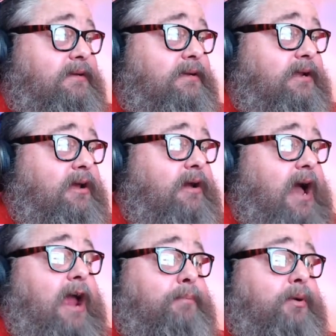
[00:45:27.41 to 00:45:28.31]

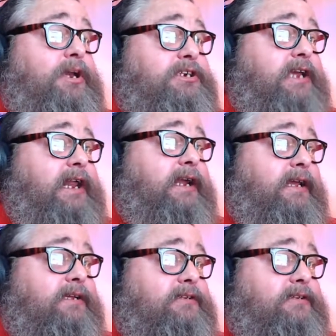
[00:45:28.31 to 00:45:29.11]
I appreciated his...